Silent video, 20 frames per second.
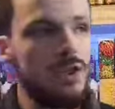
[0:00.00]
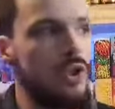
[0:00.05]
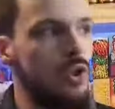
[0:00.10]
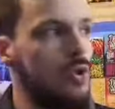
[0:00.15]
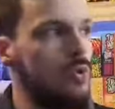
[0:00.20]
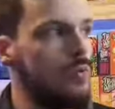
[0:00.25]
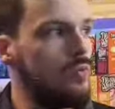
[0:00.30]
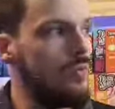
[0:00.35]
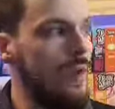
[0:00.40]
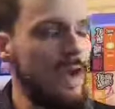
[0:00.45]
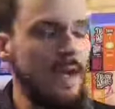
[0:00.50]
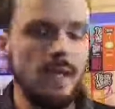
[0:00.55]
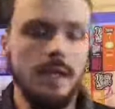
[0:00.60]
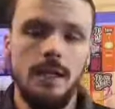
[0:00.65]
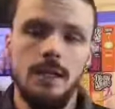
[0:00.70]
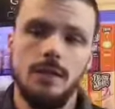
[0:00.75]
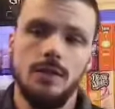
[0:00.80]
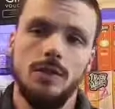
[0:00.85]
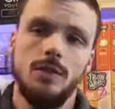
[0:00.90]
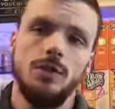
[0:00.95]
too
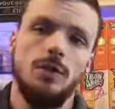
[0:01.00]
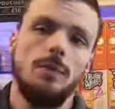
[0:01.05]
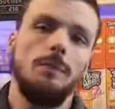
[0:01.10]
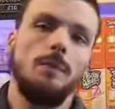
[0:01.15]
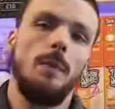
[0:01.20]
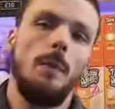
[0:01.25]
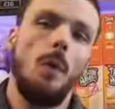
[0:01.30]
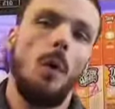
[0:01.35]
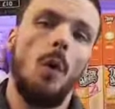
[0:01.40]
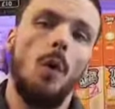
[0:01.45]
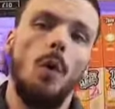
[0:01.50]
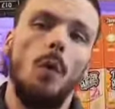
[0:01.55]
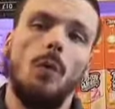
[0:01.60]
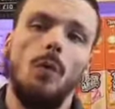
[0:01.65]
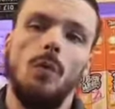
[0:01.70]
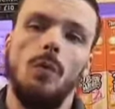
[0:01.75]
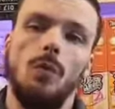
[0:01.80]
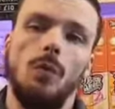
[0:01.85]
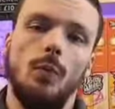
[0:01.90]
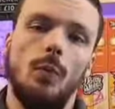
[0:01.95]
ready to jump
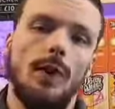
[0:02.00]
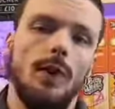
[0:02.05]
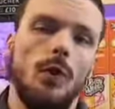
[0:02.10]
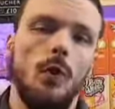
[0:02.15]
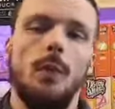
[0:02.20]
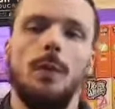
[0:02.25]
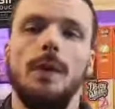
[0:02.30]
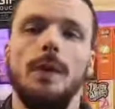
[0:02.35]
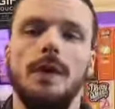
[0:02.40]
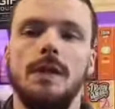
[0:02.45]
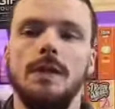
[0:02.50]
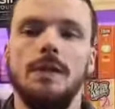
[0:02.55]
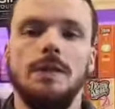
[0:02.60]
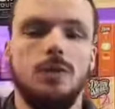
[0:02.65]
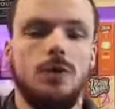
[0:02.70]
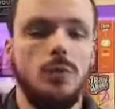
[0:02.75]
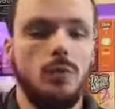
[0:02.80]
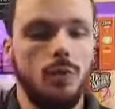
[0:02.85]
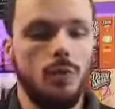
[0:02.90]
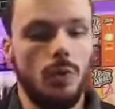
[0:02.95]
all the way up
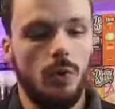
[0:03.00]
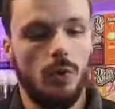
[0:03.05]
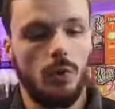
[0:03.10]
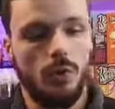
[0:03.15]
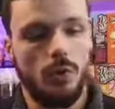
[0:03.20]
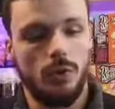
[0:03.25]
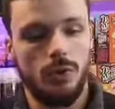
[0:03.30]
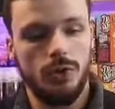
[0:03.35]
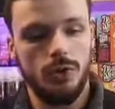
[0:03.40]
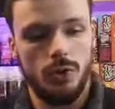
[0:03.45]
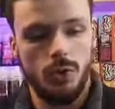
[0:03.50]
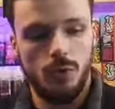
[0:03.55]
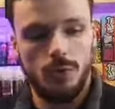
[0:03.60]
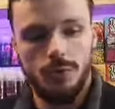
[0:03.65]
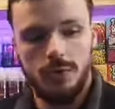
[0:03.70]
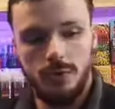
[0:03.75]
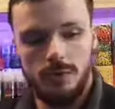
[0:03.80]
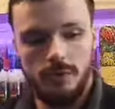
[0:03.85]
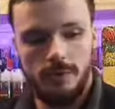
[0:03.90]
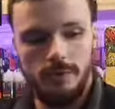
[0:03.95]
into your
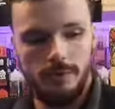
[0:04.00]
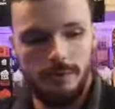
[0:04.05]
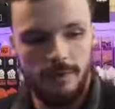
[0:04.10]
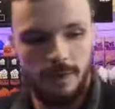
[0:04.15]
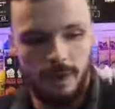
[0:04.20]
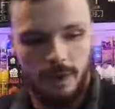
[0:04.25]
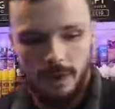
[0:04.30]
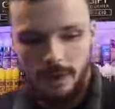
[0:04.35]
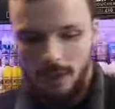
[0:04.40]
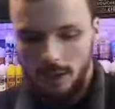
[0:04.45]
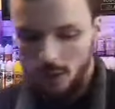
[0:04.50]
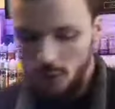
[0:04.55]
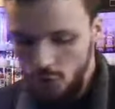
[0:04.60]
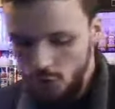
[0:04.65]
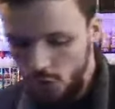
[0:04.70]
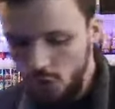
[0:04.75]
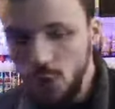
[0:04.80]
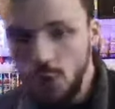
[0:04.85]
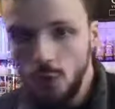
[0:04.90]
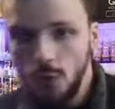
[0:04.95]
sort of
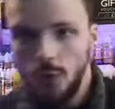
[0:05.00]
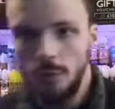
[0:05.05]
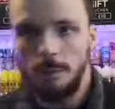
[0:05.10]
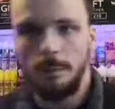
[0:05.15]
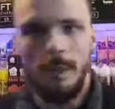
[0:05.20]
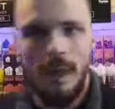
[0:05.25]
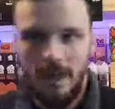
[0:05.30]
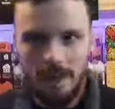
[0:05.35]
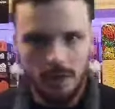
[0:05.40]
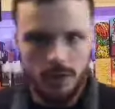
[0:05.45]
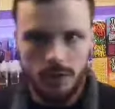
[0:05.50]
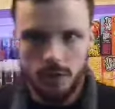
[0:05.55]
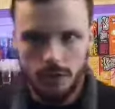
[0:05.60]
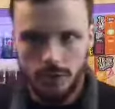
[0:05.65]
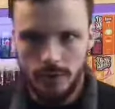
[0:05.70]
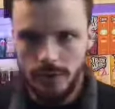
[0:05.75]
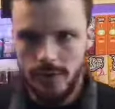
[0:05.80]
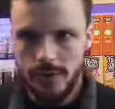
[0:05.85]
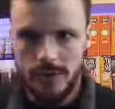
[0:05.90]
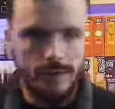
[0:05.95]
dual
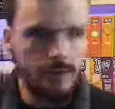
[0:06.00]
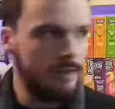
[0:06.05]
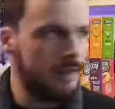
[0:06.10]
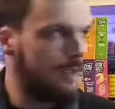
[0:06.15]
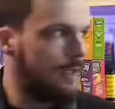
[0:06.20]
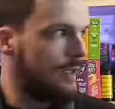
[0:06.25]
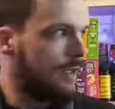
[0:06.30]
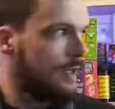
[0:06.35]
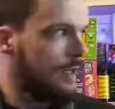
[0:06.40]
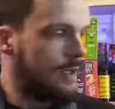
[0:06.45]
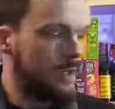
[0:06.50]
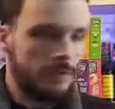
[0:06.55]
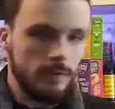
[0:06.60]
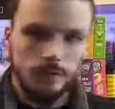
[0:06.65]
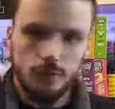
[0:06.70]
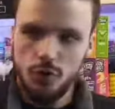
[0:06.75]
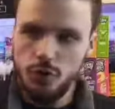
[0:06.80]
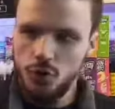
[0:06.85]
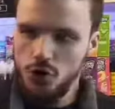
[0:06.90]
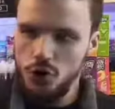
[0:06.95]
battery
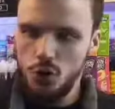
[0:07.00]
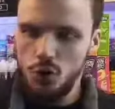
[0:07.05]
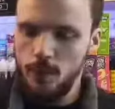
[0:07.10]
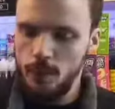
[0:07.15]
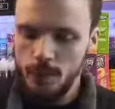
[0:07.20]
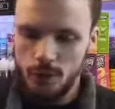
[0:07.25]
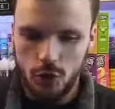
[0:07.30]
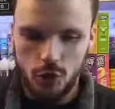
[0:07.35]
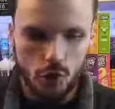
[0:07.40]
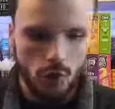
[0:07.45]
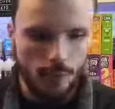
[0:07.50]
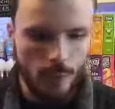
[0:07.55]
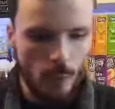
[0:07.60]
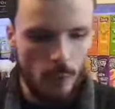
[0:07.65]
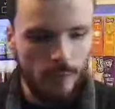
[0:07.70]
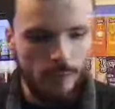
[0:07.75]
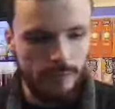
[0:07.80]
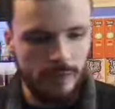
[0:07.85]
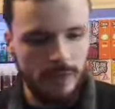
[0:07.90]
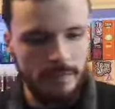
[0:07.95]
super
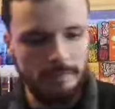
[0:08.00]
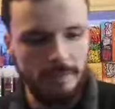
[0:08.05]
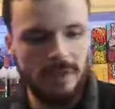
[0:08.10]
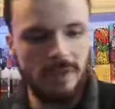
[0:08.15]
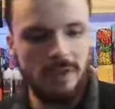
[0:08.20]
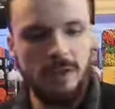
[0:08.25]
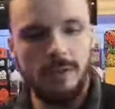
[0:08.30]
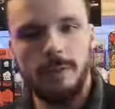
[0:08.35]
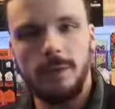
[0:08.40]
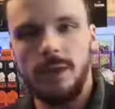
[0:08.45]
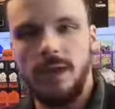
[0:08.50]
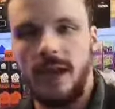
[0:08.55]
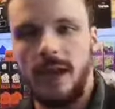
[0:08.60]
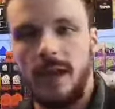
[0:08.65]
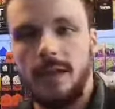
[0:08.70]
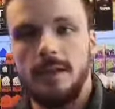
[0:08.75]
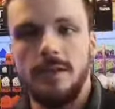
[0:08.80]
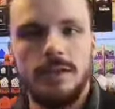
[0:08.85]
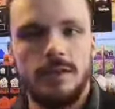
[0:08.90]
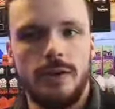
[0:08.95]
sub-ohm rebuildable
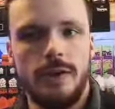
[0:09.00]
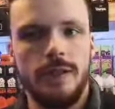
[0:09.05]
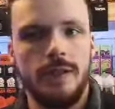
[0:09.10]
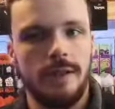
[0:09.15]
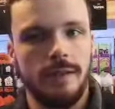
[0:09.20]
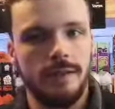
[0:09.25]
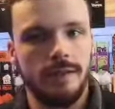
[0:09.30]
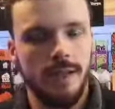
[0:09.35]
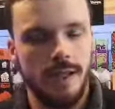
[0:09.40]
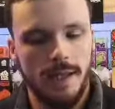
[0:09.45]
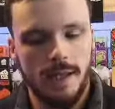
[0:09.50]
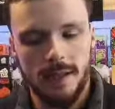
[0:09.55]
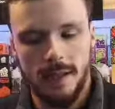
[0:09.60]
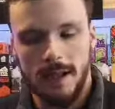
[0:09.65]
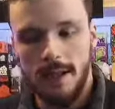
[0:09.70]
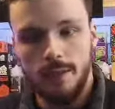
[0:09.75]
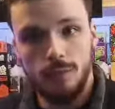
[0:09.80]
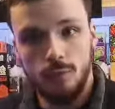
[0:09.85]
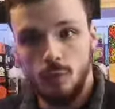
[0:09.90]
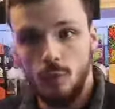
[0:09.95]
kits or anything like
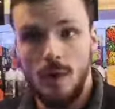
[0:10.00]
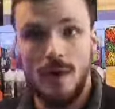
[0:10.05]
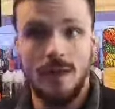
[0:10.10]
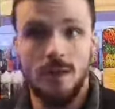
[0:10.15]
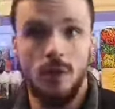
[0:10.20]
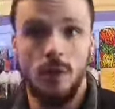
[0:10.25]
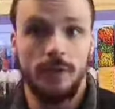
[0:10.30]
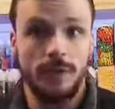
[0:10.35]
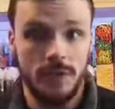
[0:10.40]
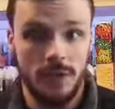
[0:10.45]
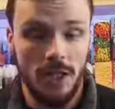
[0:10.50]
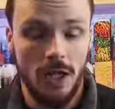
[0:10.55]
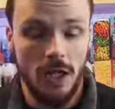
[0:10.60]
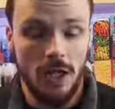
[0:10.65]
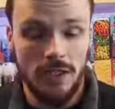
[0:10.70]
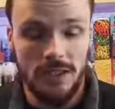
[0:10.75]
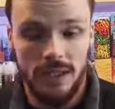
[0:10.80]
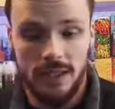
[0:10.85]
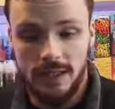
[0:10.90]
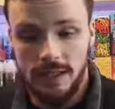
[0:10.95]
that right off a
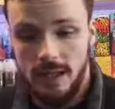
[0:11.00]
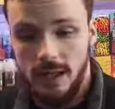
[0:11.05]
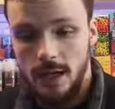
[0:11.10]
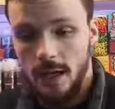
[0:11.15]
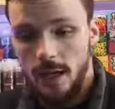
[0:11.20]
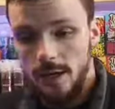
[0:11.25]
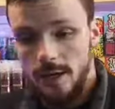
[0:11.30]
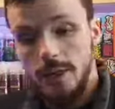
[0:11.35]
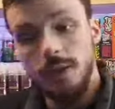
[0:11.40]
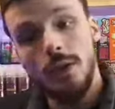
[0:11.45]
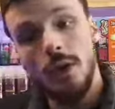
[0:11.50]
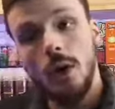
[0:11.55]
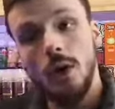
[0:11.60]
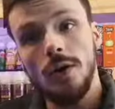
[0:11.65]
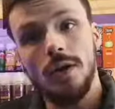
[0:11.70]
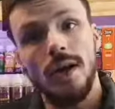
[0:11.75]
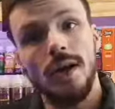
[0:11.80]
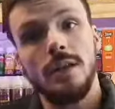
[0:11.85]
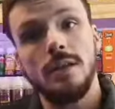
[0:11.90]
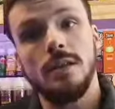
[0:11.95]
starter kit, then there
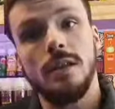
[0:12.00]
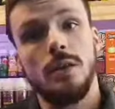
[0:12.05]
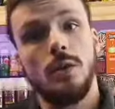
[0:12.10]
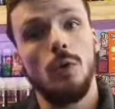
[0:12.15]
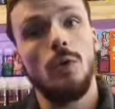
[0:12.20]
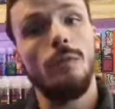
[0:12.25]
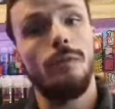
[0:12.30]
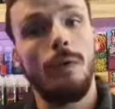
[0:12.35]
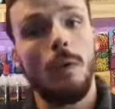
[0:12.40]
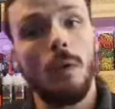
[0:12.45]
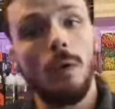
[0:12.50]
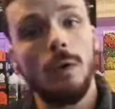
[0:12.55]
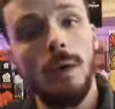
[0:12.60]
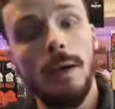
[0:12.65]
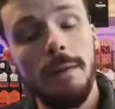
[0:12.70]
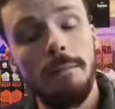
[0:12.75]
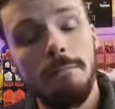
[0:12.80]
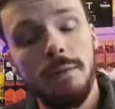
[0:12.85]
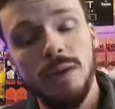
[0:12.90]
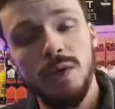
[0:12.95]
are kits that do fall
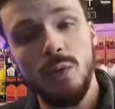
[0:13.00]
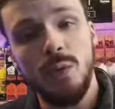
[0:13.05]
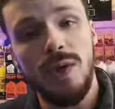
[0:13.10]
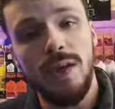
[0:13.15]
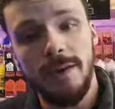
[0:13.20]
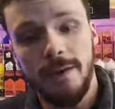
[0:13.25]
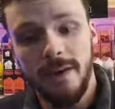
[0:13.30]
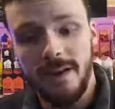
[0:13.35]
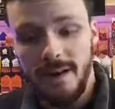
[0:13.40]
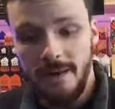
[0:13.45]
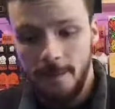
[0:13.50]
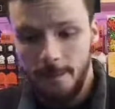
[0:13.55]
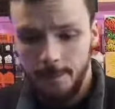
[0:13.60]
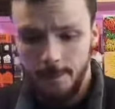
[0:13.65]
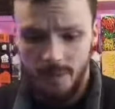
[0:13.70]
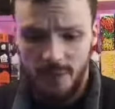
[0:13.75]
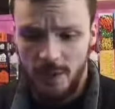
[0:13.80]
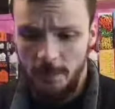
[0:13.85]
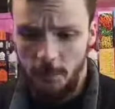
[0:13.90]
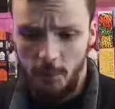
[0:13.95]
in between,
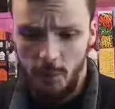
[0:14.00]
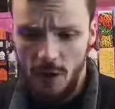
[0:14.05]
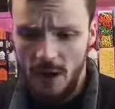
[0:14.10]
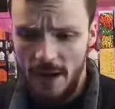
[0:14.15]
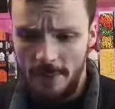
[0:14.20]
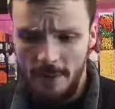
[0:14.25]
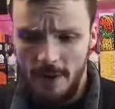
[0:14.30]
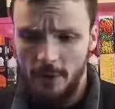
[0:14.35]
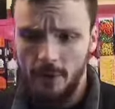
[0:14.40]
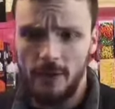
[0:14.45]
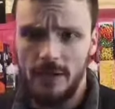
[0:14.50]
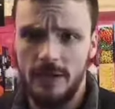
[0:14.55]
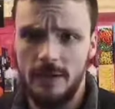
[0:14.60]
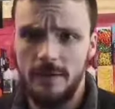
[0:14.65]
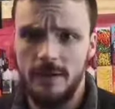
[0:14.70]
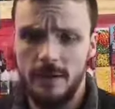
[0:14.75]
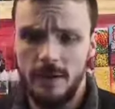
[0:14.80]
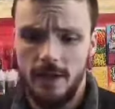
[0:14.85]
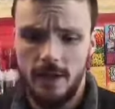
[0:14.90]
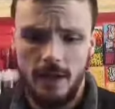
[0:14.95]
and they're primarily